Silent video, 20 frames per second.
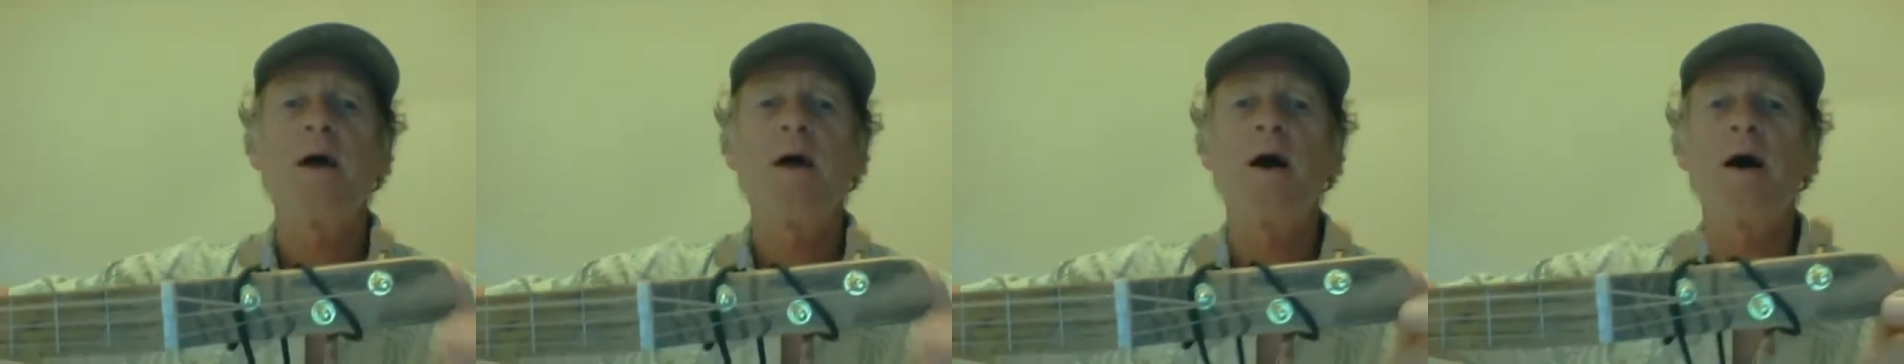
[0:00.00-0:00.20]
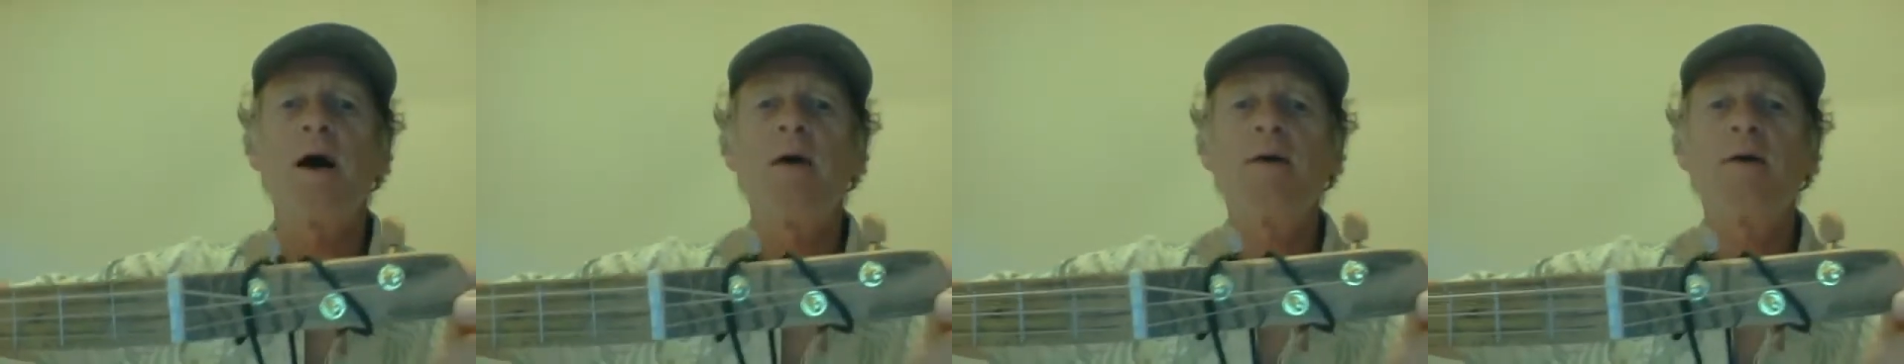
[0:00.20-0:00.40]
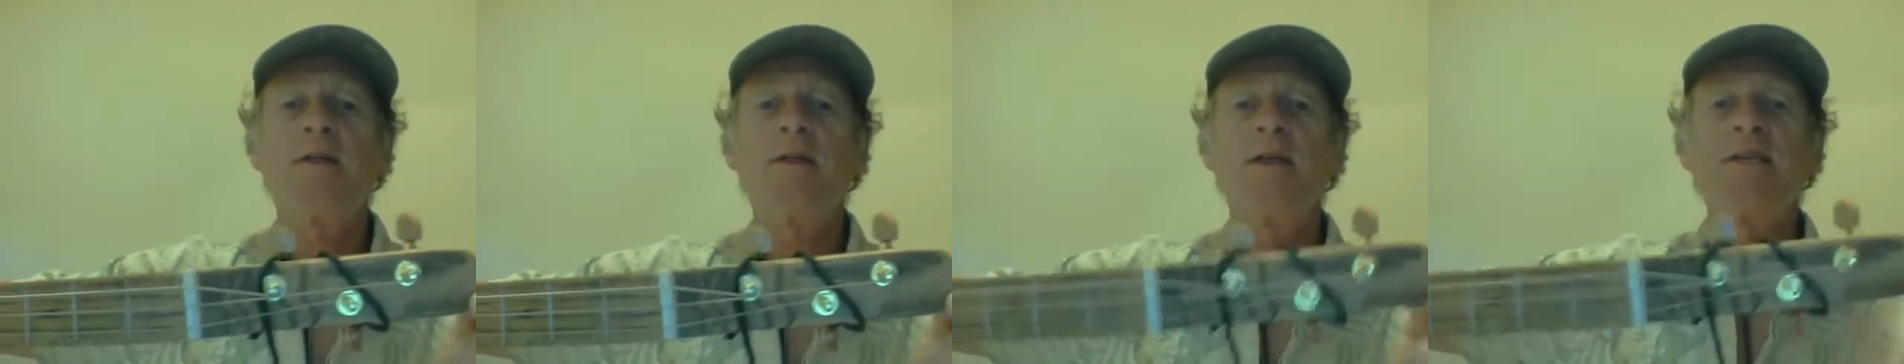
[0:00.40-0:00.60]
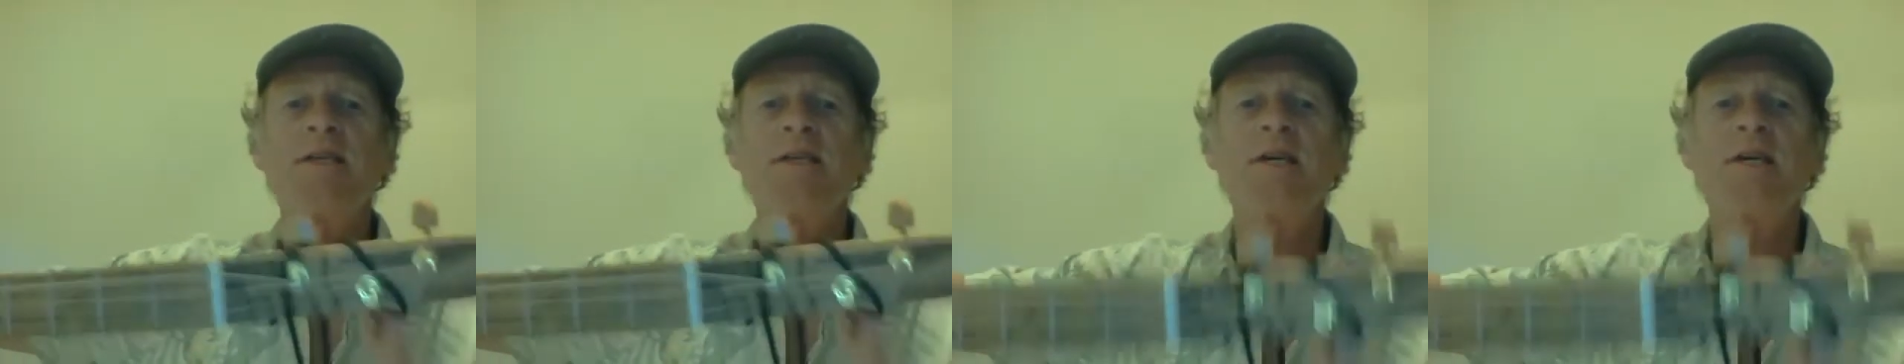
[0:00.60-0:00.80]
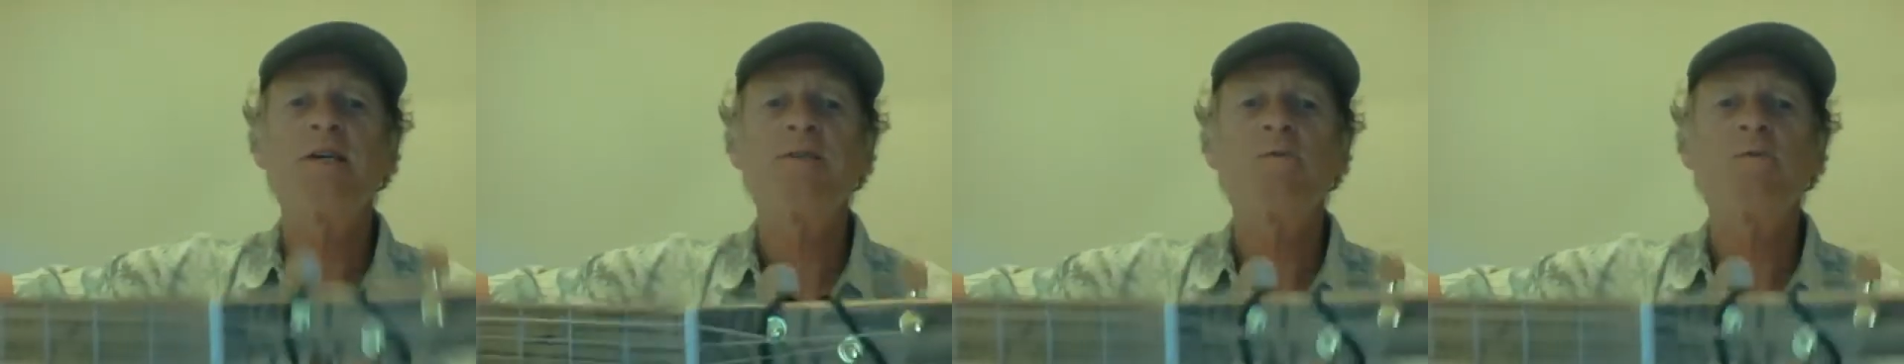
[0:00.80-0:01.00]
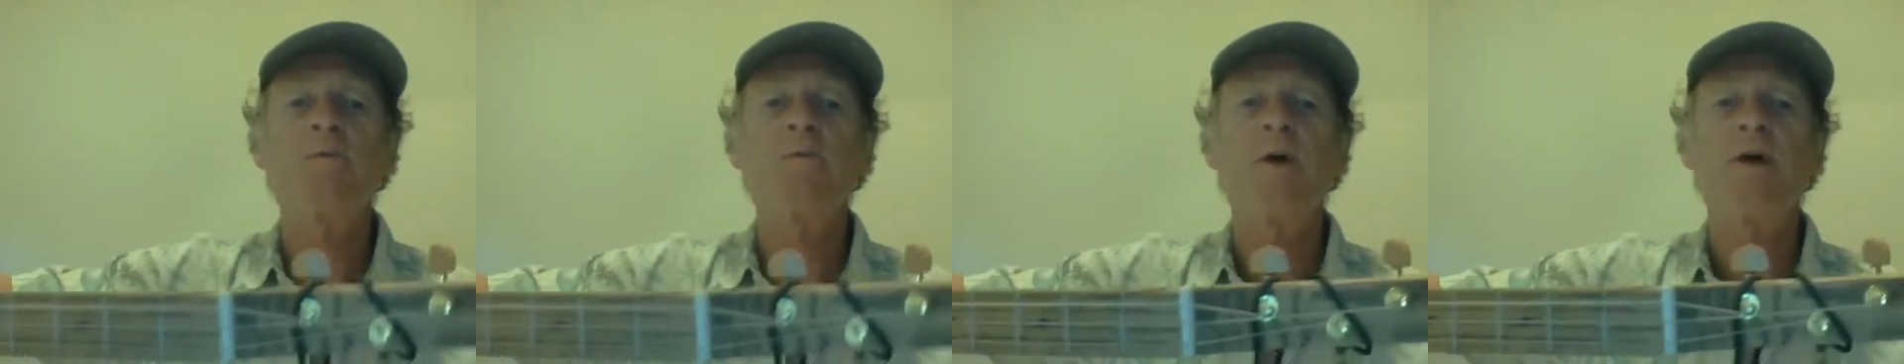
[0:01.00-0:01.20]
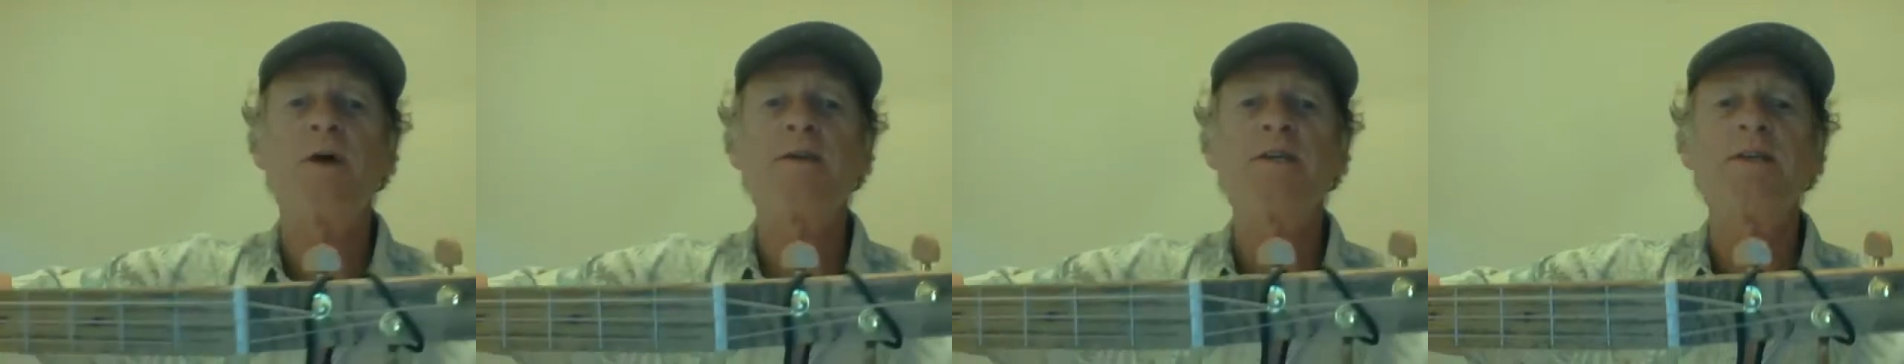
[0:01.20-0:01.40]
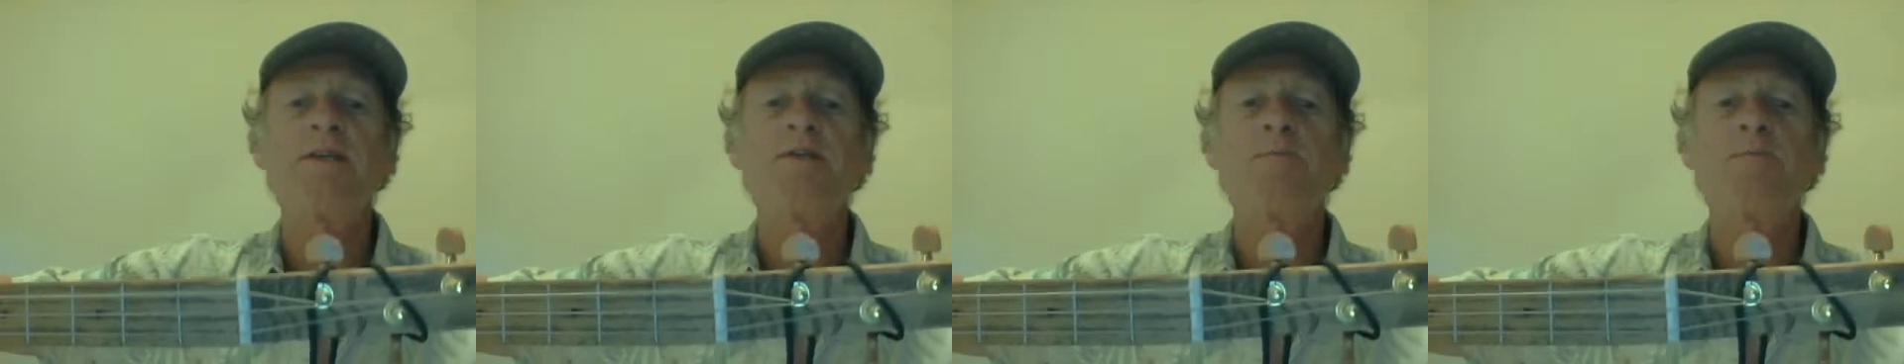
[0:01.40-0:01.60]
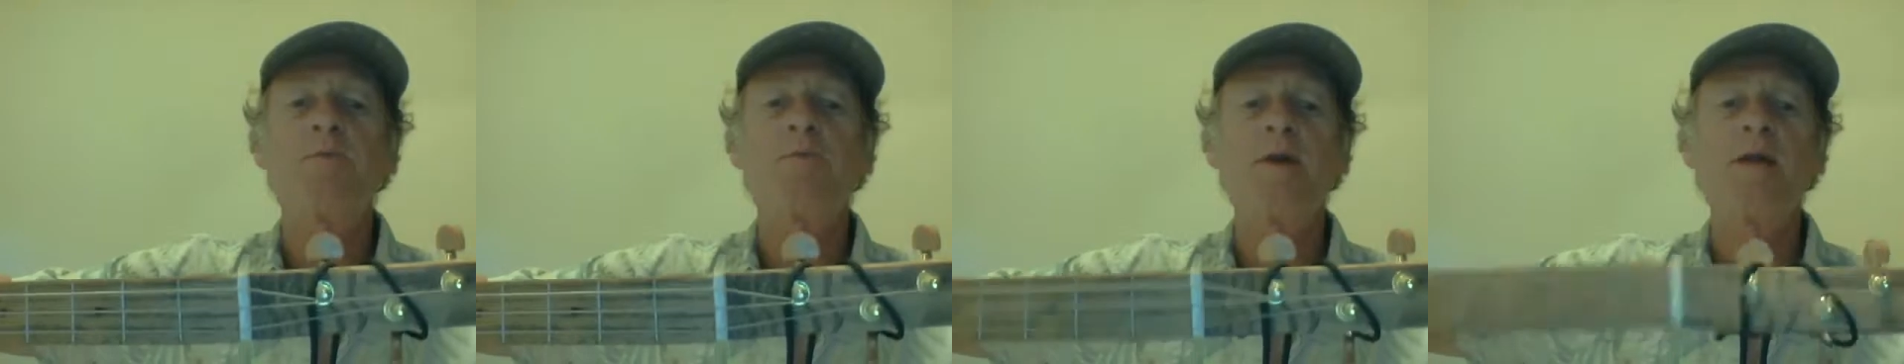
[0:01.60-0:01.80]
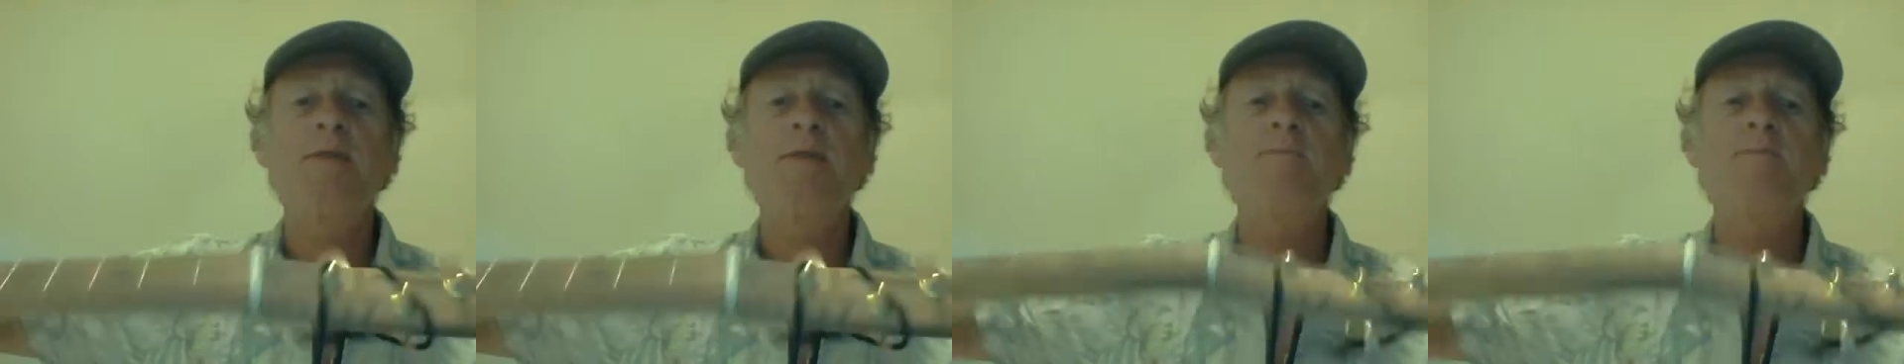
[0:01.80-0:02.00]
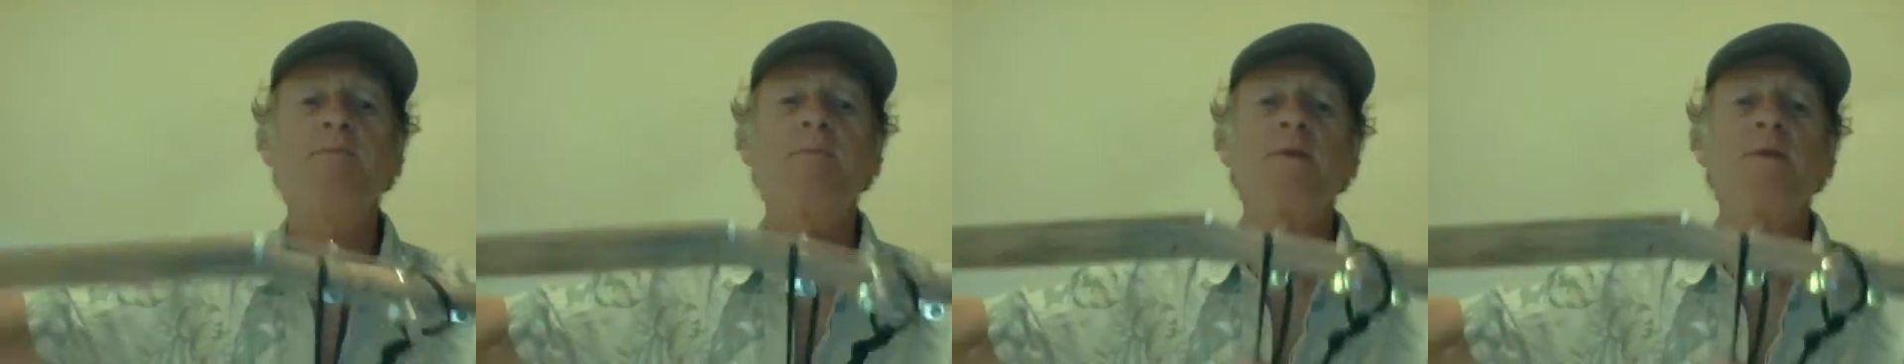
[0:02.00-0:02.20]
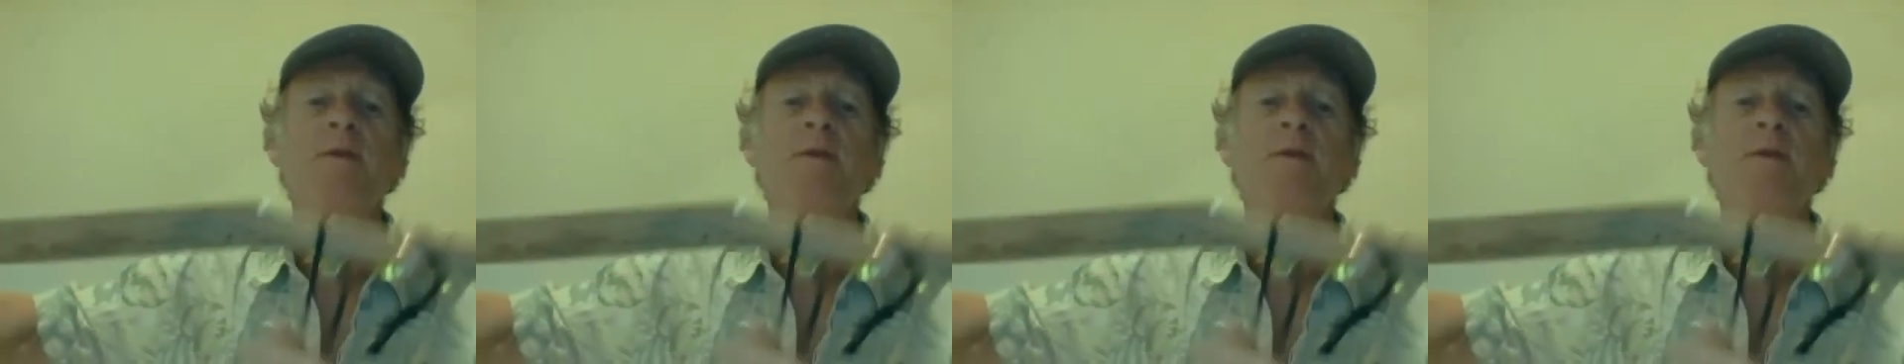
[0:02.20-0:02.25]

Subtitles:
And this is, well, this is pretty.